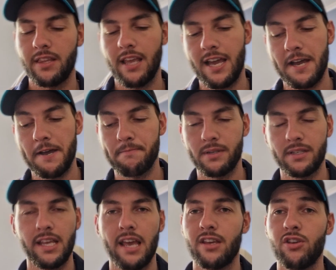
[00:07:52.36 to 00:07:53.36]
But
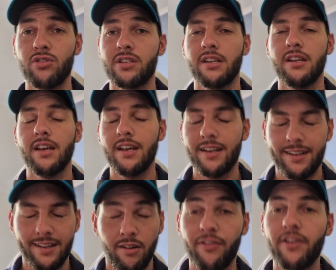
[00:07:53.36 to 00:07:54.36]
yeah, Houston.
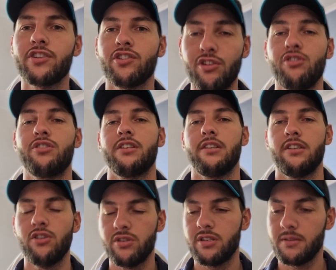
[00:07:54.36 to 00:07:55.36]
I'll finish on Houston.
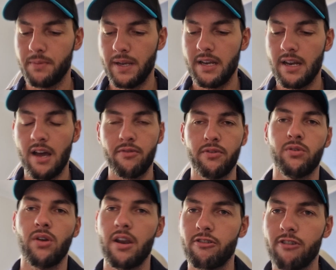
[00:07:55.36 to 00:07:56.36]
Houston's been
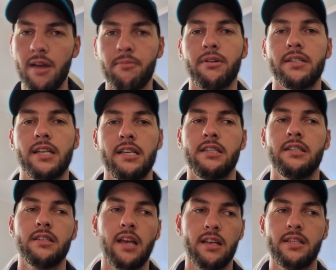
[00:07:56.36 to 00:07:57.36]
unreal, had a great
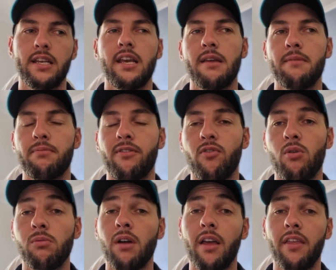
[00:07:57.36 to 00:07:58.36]
preseason. To see him
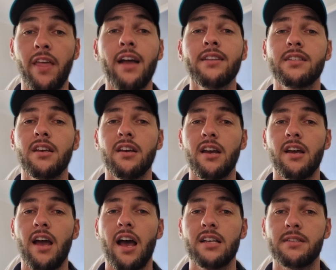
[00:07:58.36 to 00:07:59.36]
perform like that
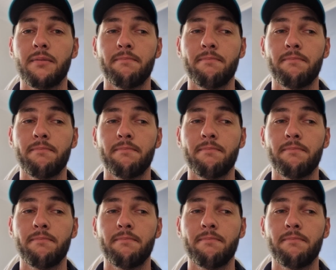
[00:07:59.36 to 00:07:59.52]
has